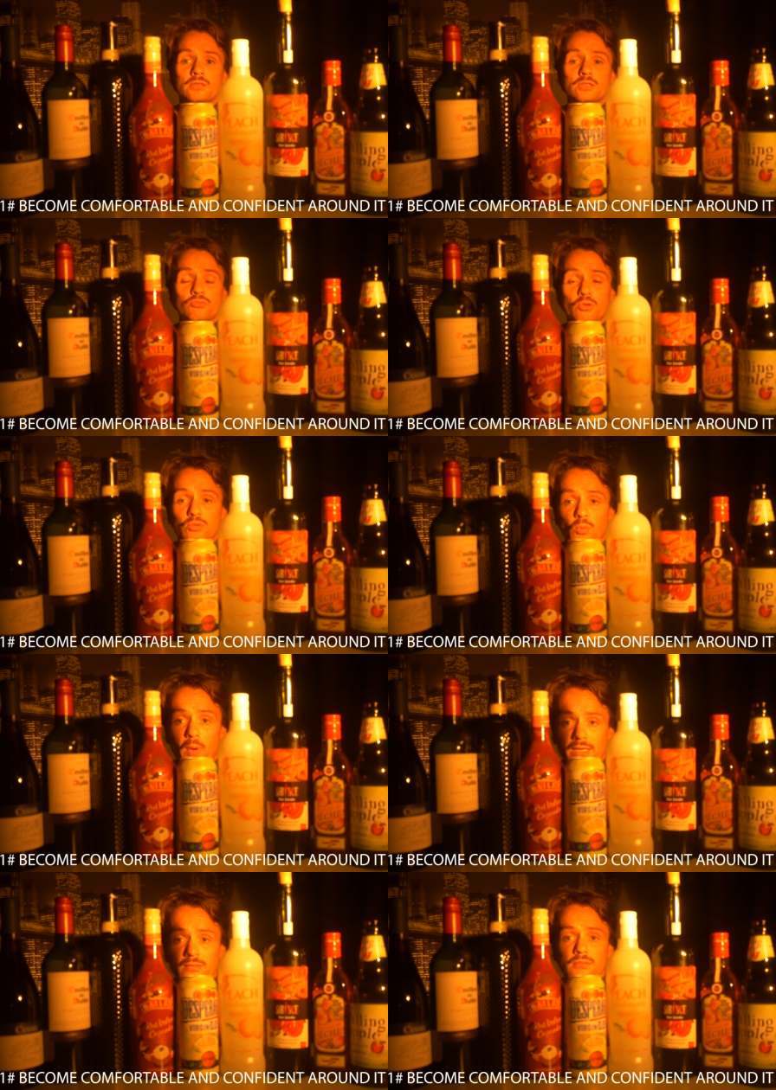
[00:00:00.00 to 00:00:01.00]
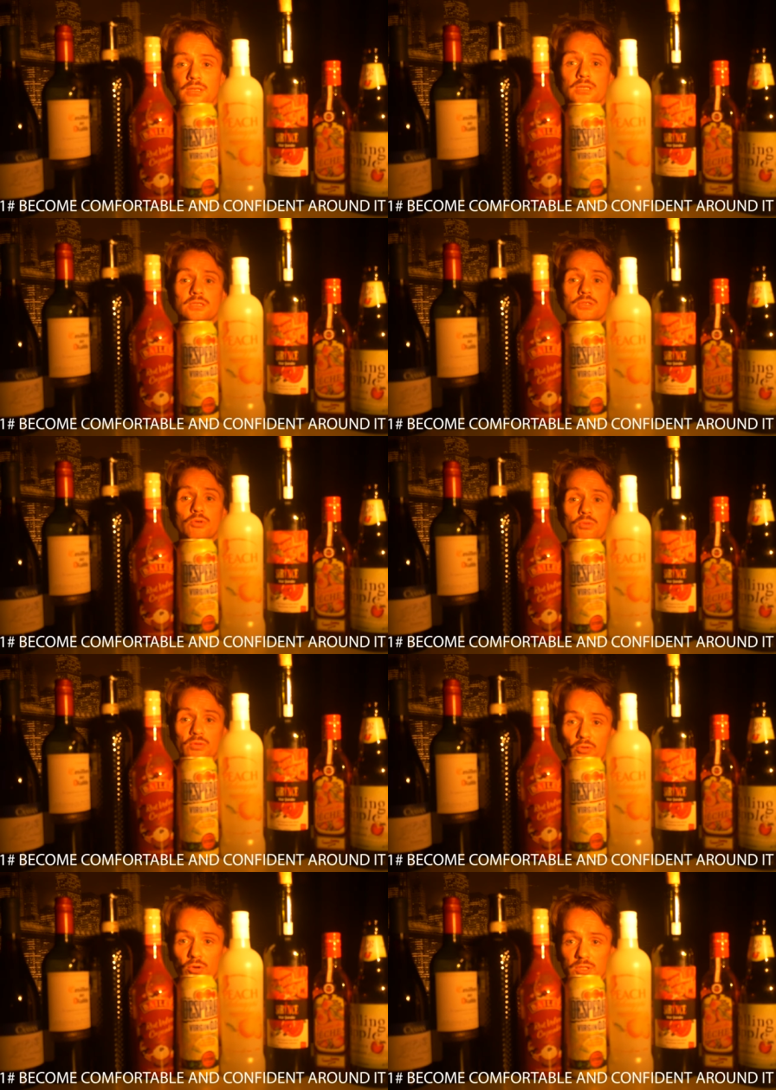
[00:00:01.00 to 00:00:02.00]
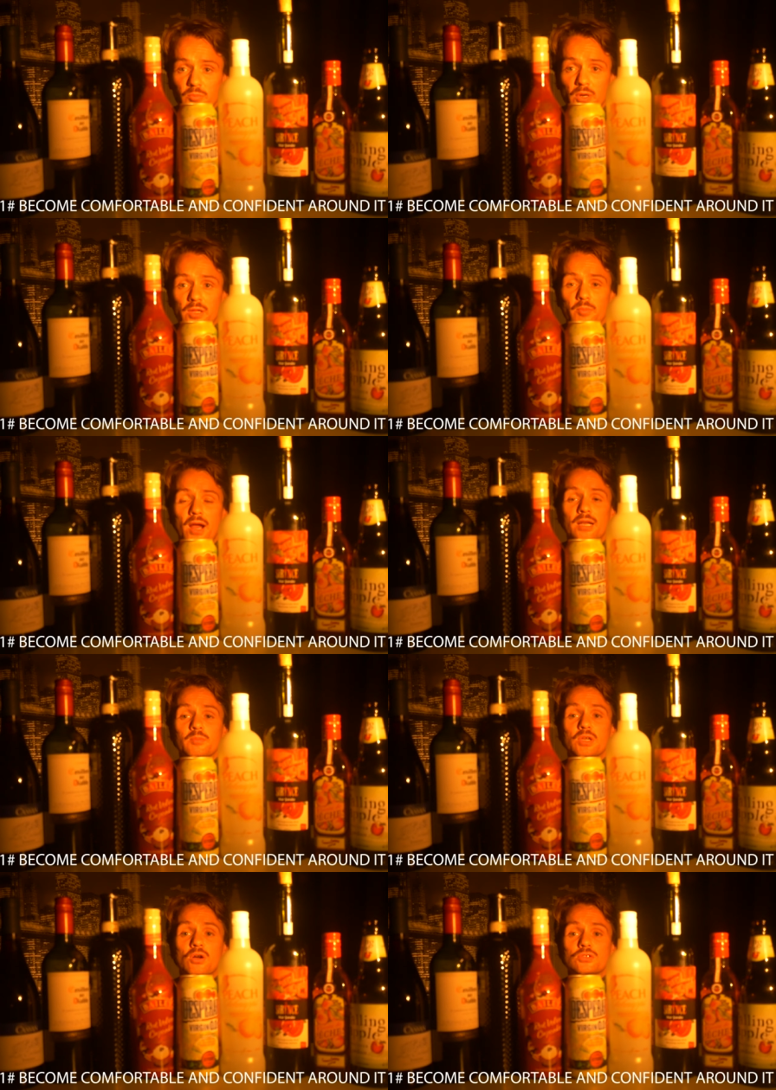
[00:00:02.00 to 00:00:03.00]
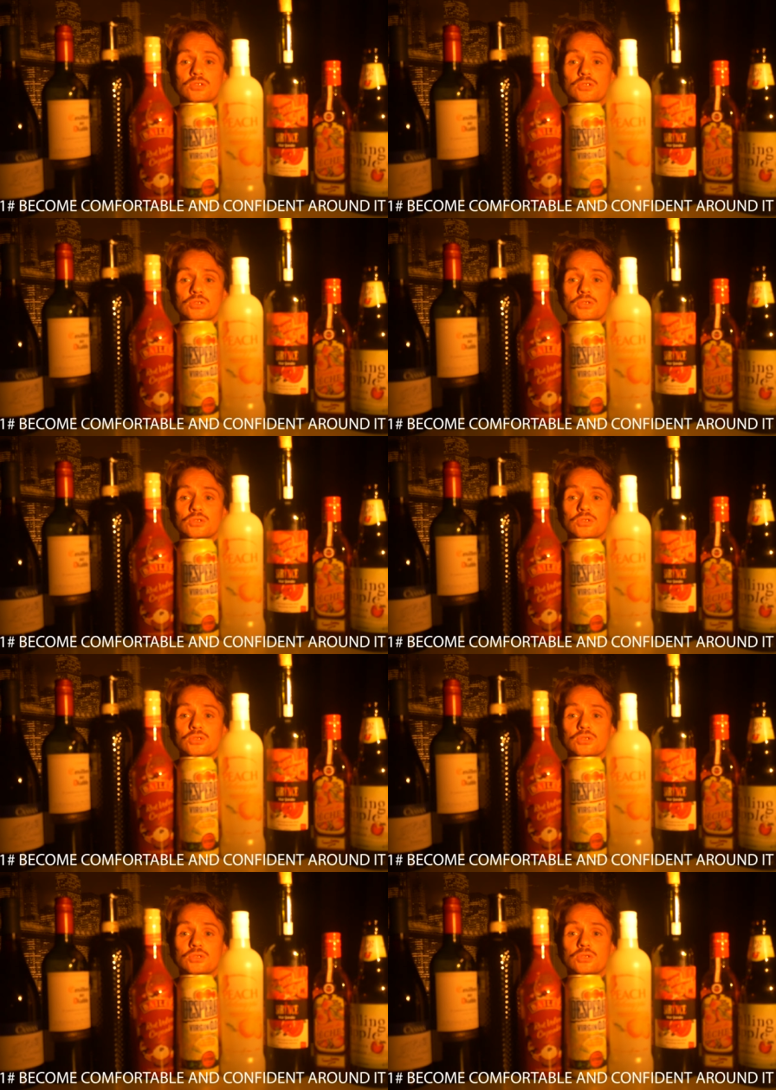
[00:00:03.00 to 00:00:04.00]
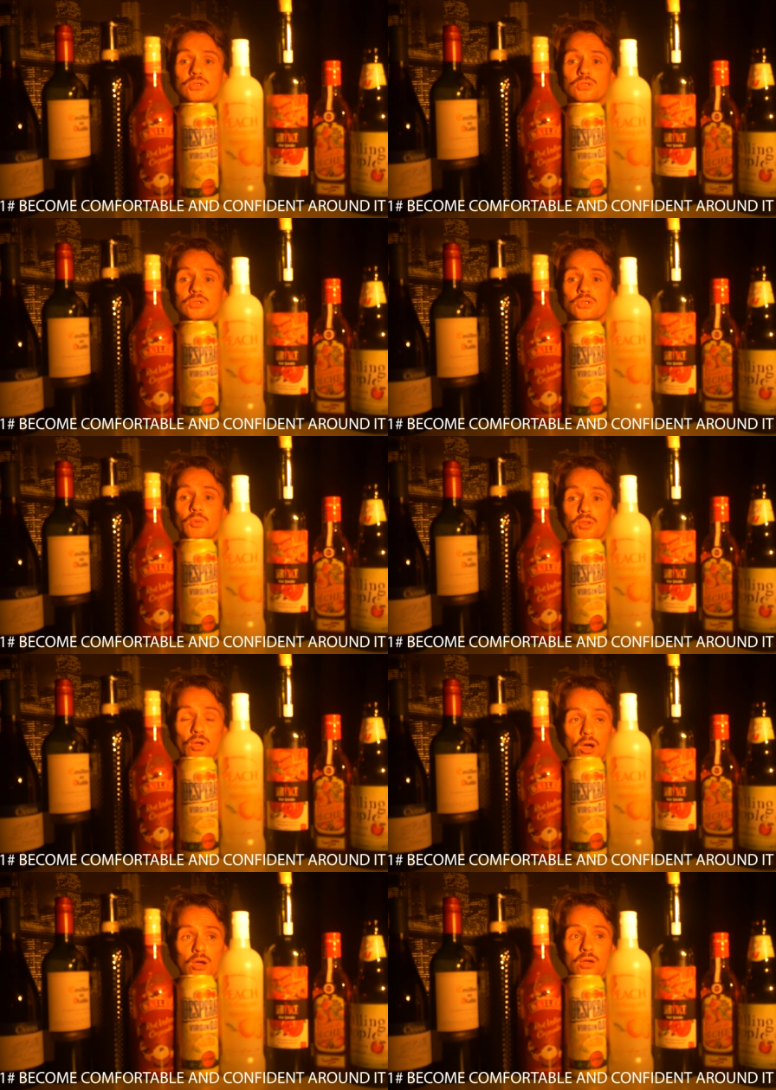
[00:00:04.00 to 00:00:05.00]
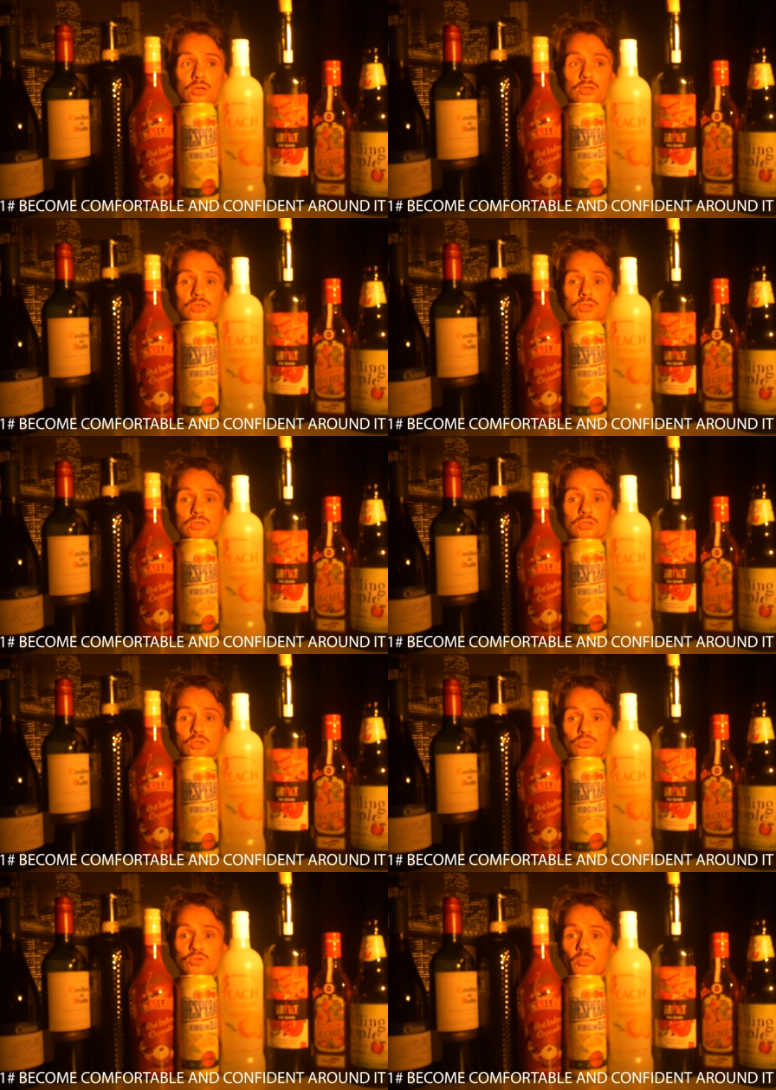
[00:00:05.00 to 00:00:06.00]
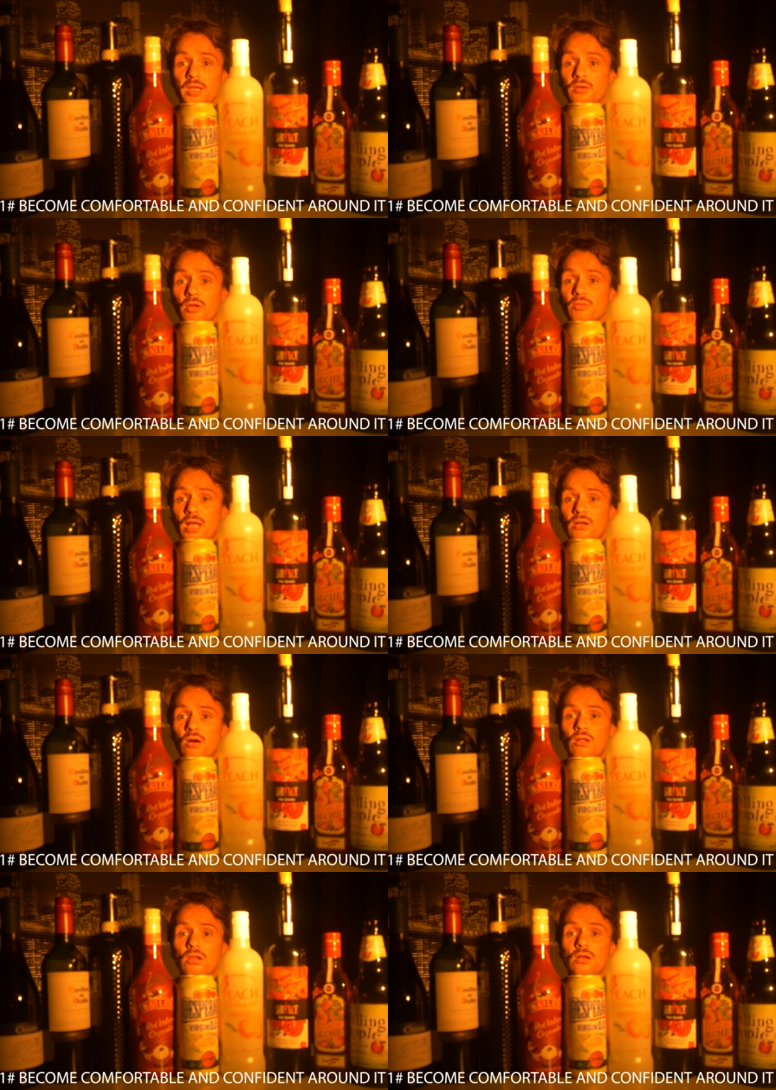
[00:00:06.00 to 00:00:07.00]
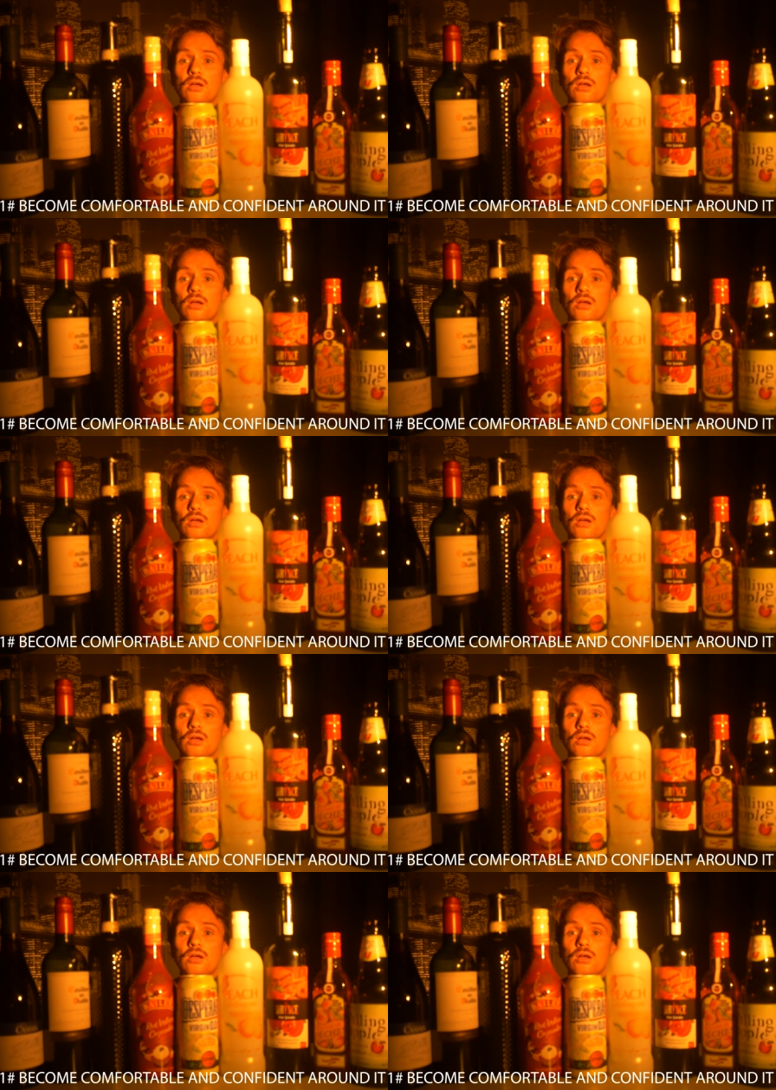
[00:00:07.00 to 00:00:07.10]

You ruin the wedding, you ruin the 40th birthday party because you are not used to being around alcohol.